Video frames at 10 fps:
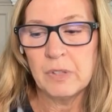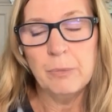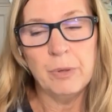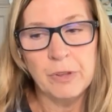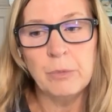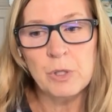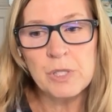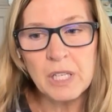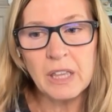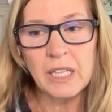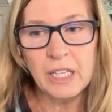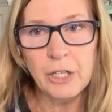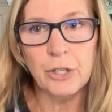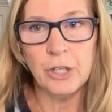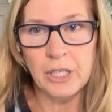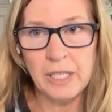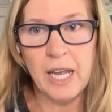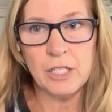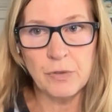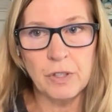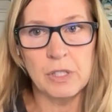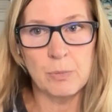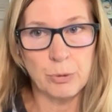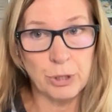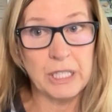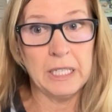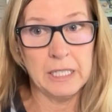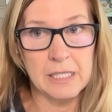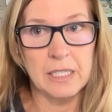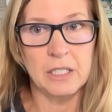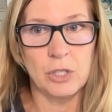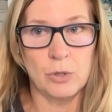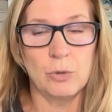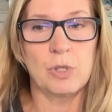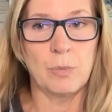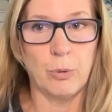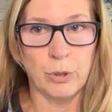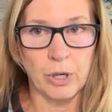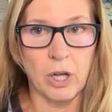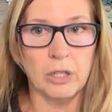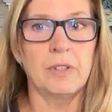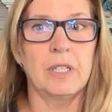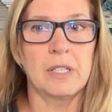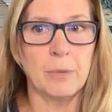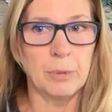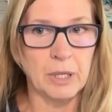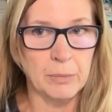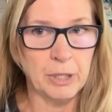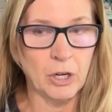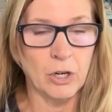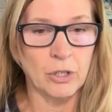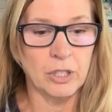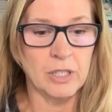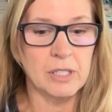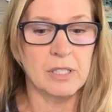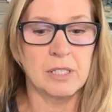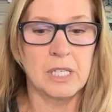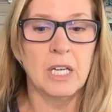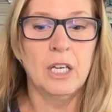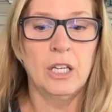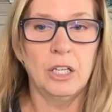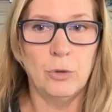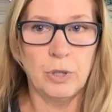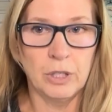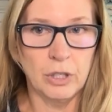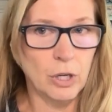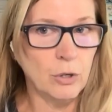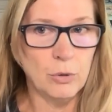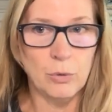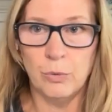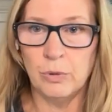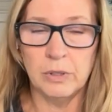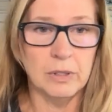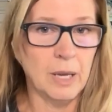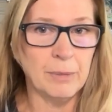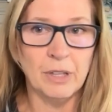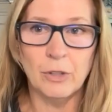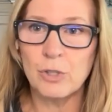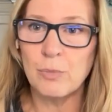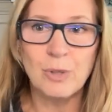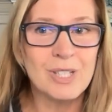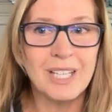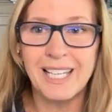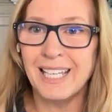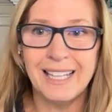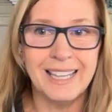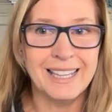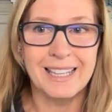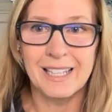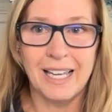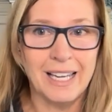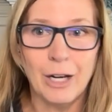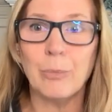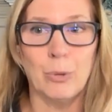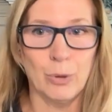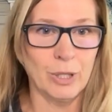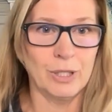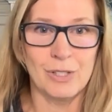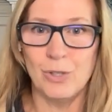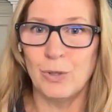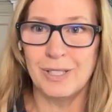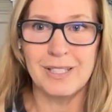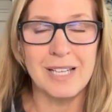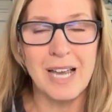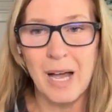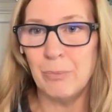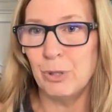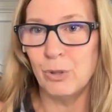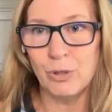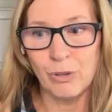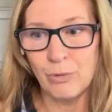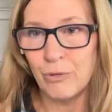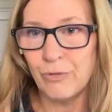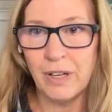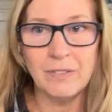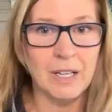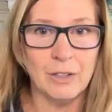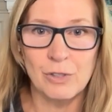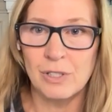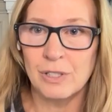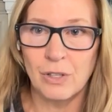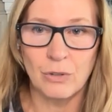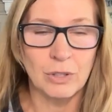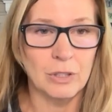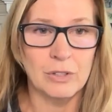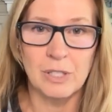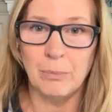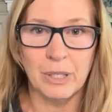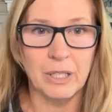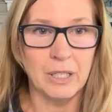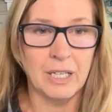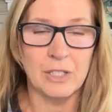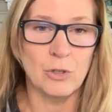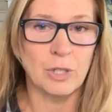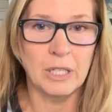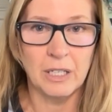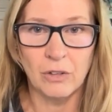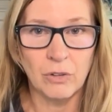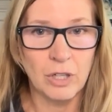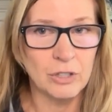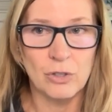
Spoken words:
But the music thing here in Nashville is pretty easy to support all of these up and coming artists. You can go, I mean, there's music in the airport, so you can stop and you can throw $5 into their little tip bucket as you're eating your lunch